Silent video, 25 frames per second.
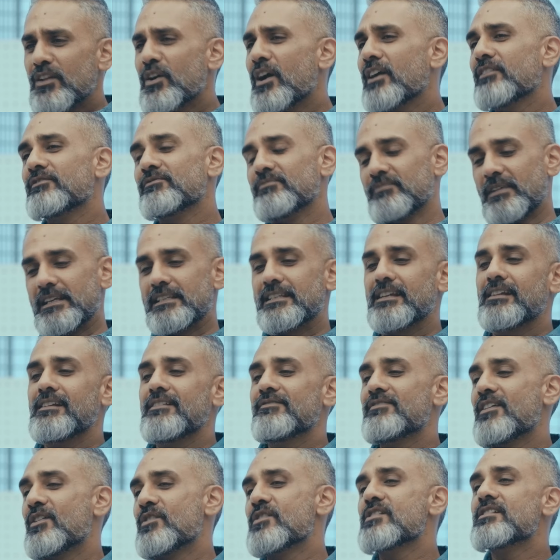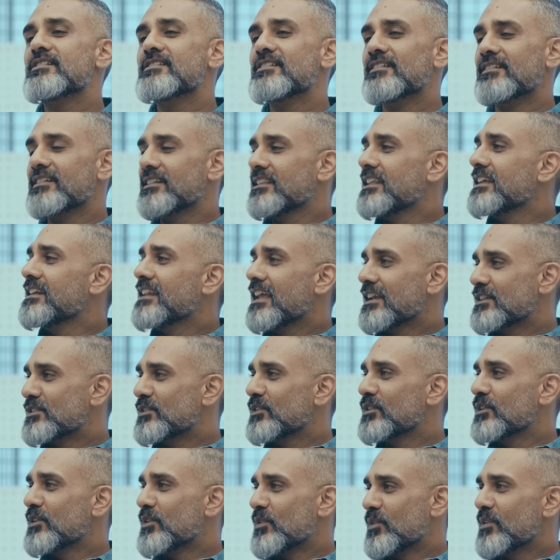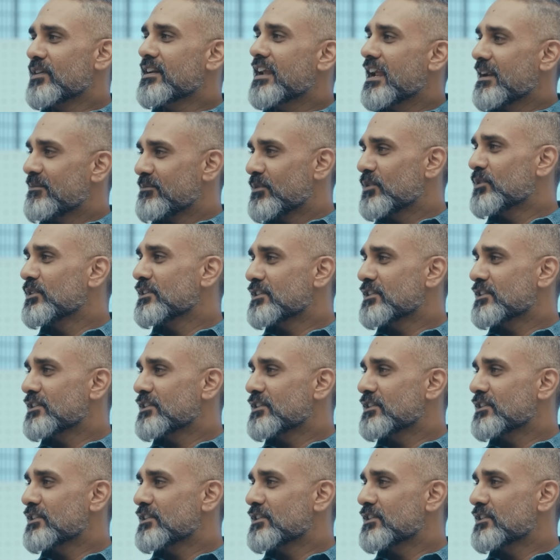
I basically found a dirt thing next to the road, came to a